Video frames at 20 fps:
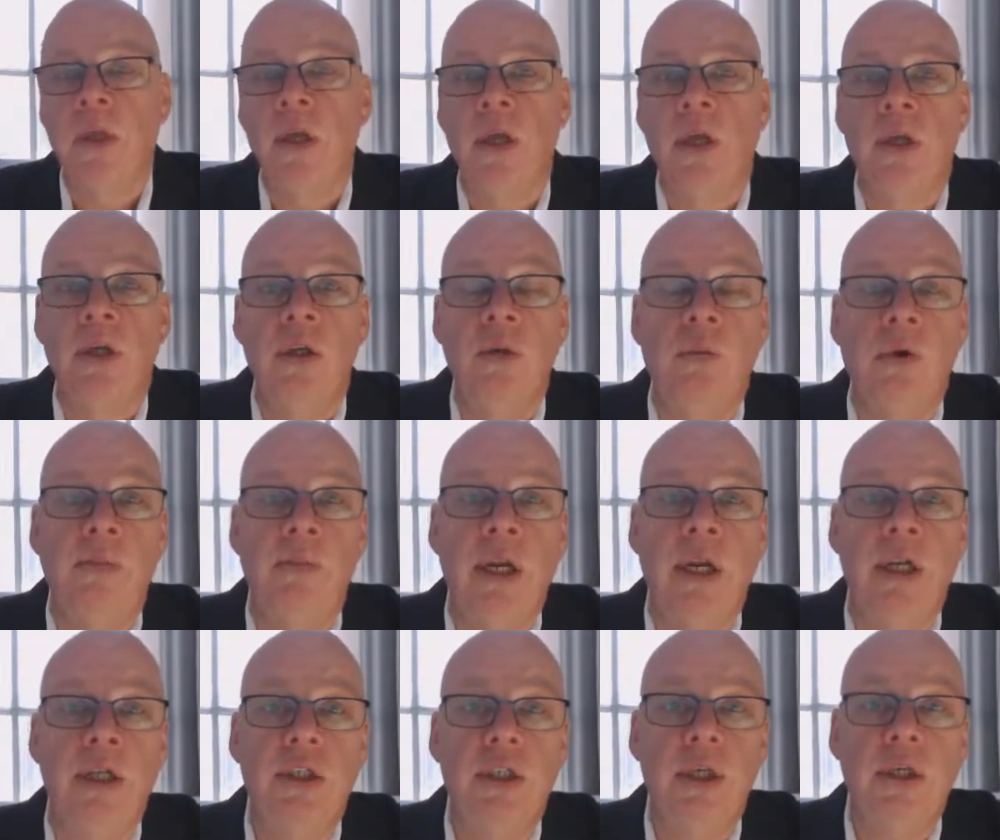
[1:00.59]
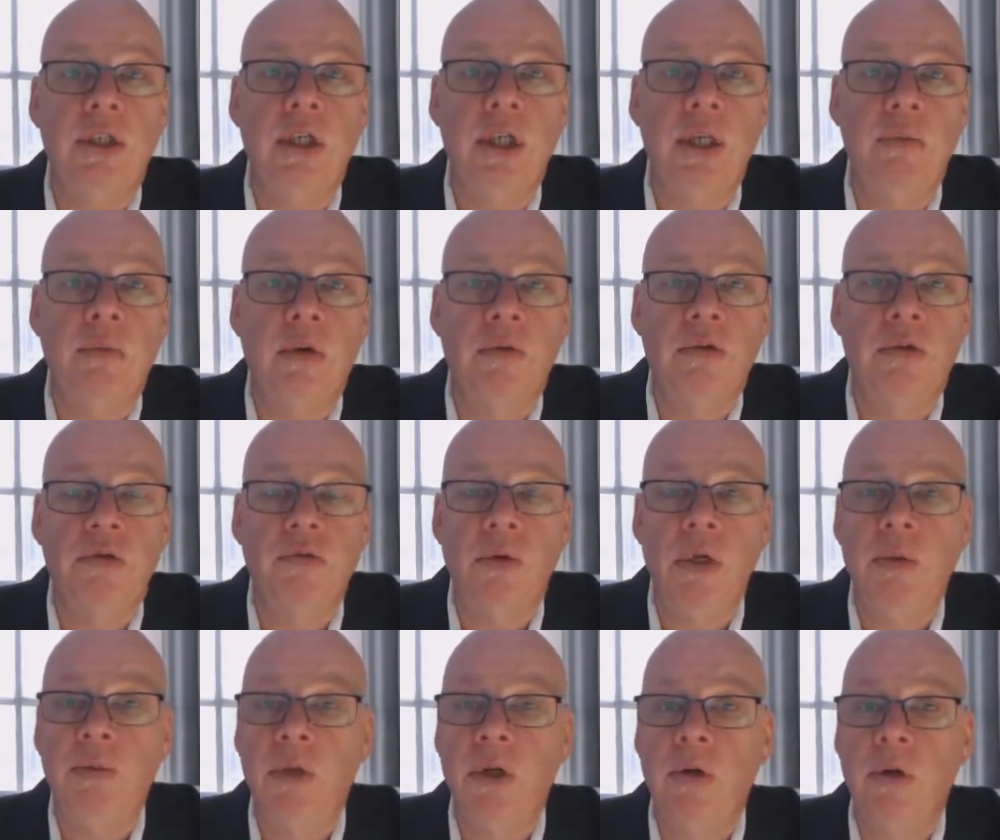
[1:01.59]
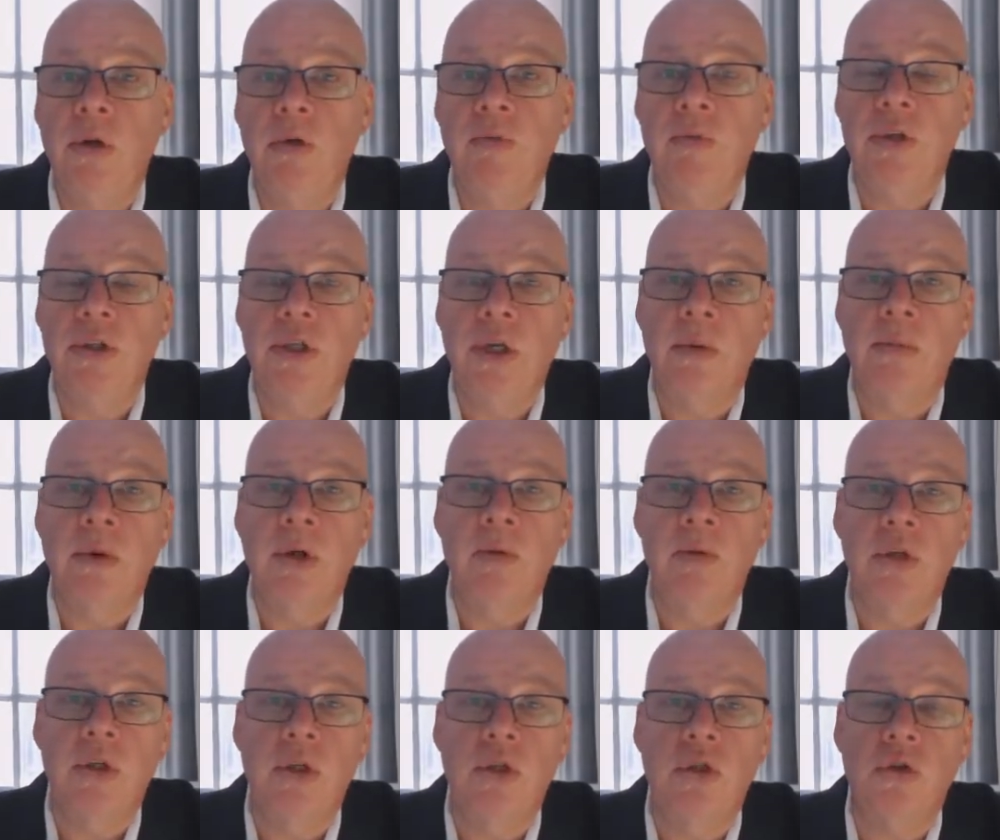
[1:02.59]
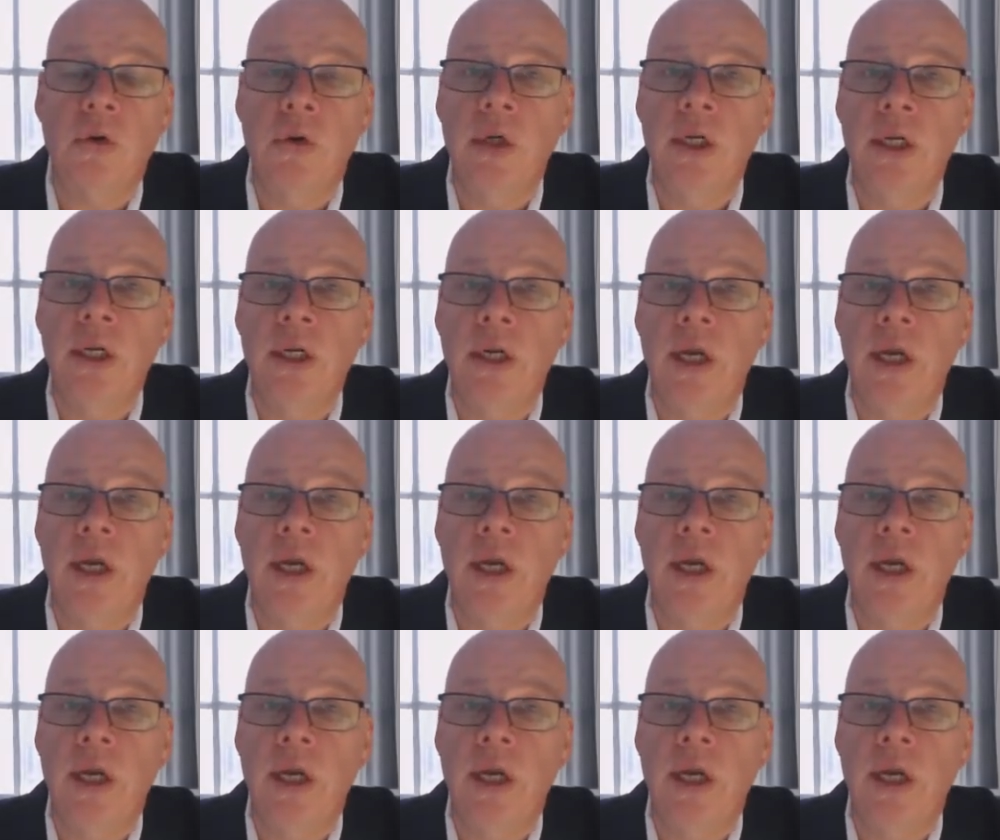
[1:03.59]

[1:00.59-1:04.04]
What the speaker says: You will manage a team of three. We're looking for someone who's a strong leader